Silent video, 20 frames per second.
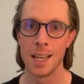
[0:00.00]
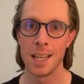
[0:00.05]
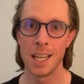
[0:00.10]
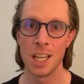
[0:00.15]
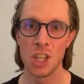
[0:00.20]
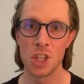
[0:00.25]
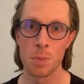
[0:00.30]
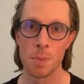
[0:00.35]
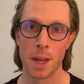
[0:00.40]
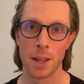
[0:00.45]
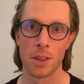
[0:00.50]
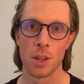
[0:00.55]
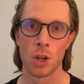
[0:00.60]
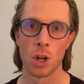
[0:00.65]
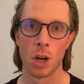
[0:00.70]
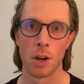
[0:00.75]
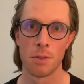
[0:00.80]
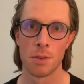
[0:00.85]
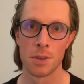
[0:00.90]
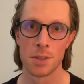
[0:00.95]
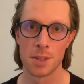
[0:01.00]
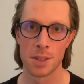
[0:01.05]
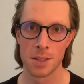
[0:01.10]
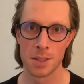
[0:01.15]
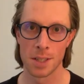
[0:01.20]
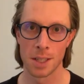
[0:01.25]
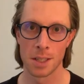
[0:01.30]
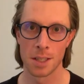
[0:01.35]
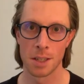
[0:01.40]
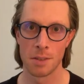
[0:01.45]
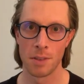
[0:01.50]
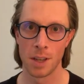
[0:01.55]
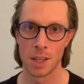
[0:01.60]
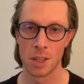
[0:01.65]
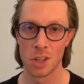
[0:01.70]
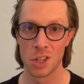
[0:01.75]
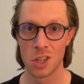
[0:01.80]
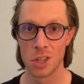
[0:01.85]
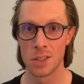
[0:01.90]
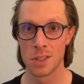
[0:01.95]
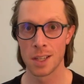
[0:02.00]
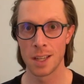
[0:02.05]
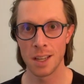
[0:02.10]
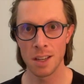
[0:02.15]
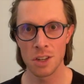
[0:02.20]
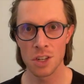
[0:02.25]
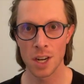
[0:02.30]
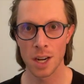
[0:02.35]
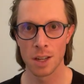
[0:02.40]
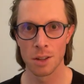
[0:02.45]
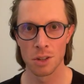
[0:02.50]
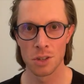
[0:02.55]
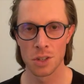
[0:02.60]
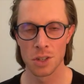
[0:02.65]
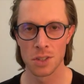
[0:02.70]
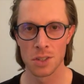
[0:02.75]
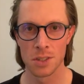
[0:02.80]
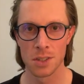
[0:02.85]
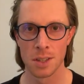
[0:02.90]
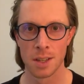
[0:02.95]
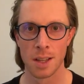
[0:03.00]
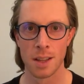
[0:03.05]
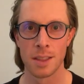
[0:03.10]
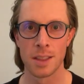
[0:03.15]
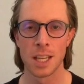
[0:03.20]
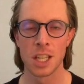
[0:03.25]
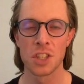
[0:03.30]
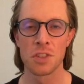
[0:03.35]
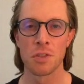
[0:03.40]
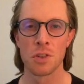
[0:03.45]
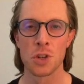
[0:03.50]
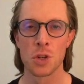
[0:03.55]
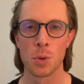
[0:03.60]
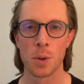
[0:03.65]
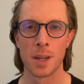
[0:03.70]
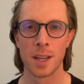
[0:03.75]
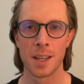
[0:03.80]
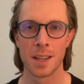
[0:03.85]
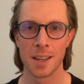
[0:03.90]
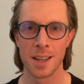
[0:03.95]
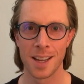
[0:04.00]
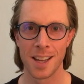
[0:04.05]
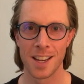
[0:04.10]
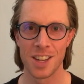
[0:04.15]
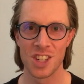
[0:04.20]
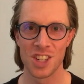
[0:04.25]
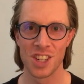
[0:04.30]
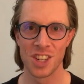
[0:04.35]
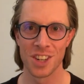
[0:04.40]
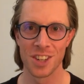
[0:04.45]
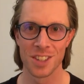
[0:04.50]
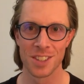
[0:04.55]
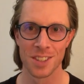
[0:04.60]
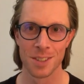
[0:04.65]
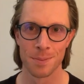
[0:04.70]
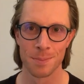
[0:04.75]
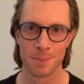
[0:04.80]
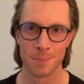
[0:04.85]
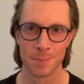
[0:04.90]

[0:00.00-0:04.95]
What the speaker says: each method offers distinct advantages and challenges. Thanks for joining, and cheers.